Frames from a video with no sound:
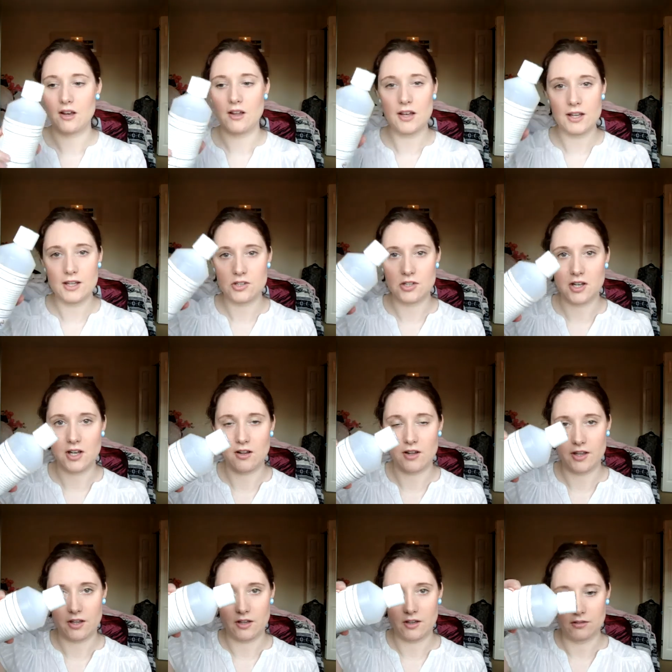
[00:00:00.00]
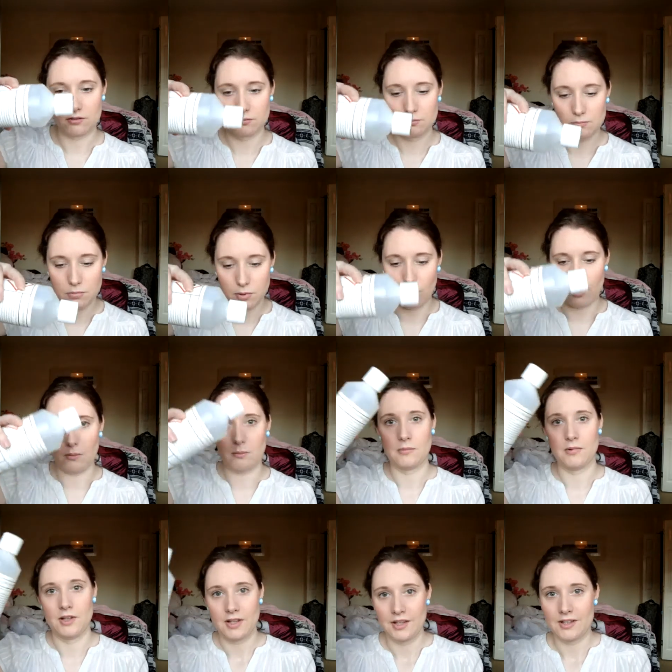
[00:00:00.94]
like literally like a plop
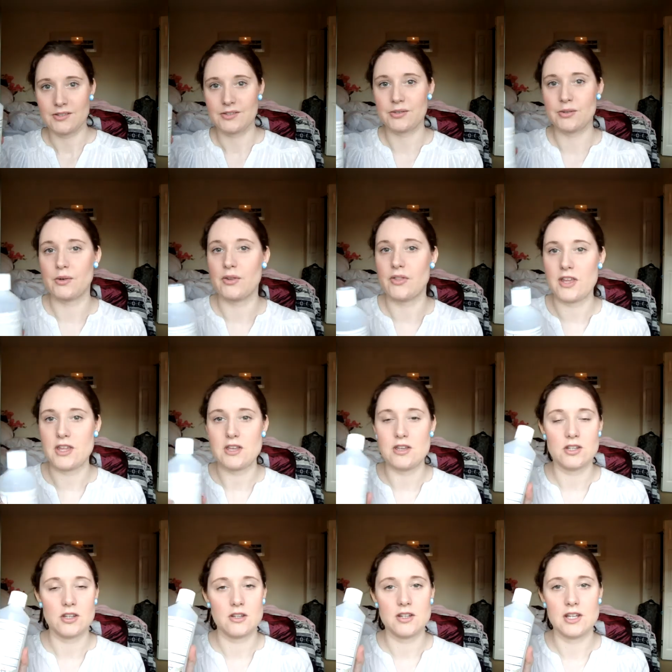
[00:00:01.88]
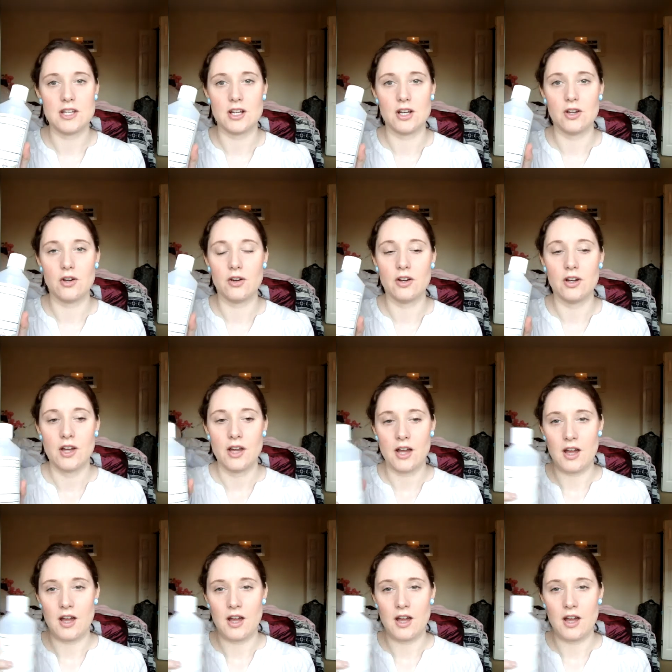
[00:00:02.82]
sort of thing. You don't need a lot.